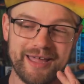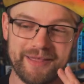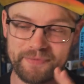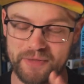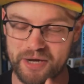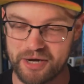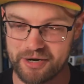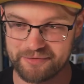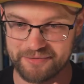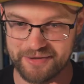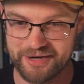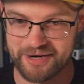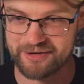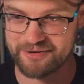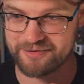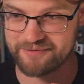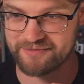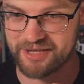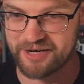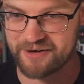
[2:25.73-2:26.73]

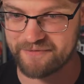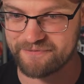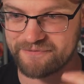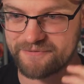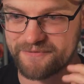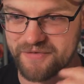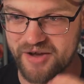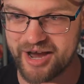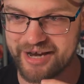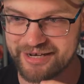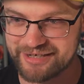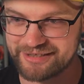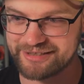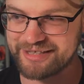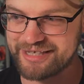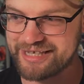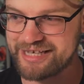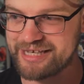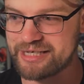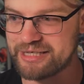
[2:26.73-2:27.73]
They're
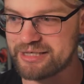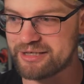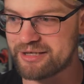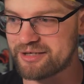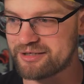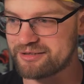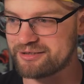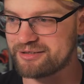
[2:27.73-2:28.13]
finally,